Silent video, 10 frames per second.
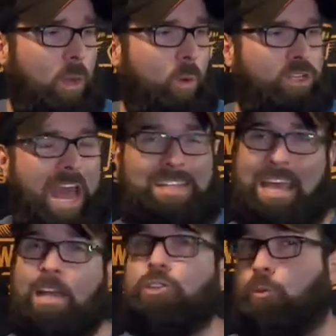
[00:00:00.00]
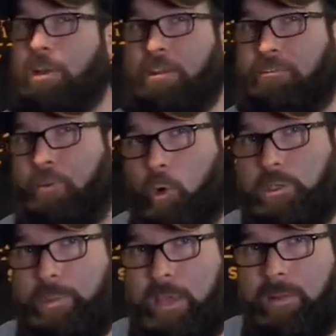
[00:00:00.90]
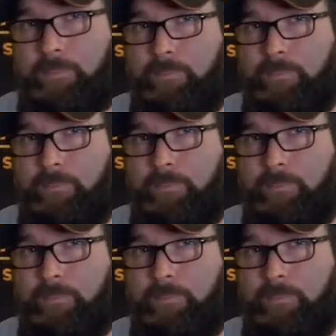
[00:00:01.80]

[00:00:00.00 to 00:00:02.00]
which adds extra reinforcement,